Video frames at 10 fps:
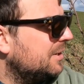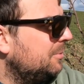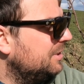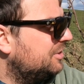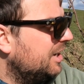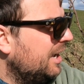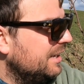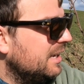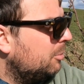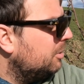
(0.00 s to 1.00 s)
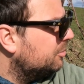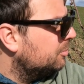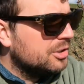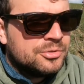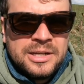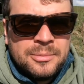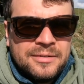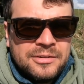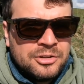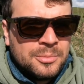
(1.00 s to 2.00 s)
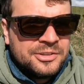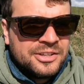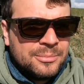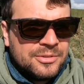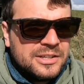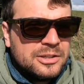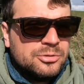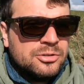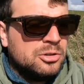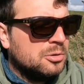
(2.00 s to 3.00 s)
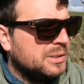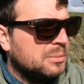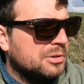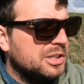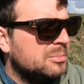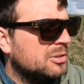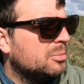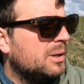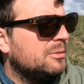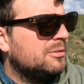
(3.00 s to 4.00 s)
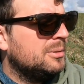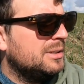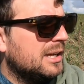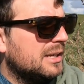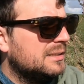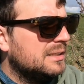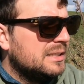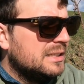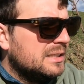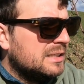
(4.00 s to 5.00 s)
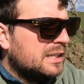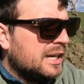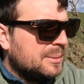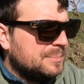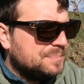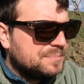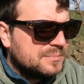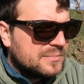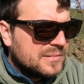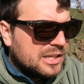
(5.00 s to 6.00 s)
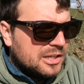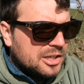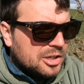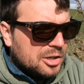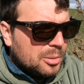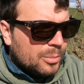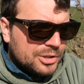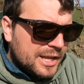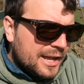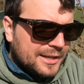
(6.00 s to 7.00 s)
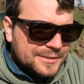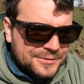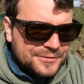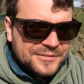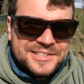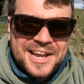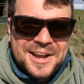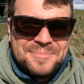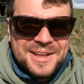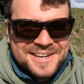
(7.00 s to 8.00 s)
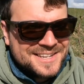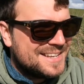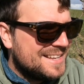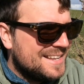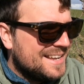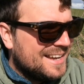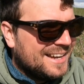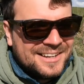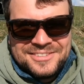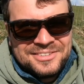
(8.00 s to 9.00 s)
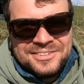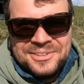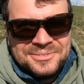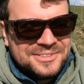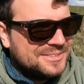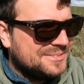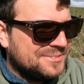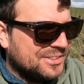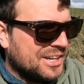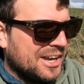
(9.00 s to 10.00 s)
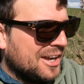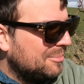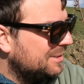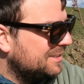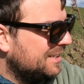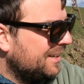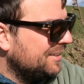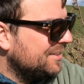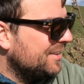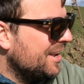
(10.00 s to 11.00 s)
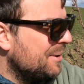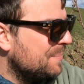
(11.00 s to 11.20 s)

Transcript: which yeah, worked really well those couple of times. I think I also caught a big bream as well doing that. But yeah, for the time being, I just love the carp, and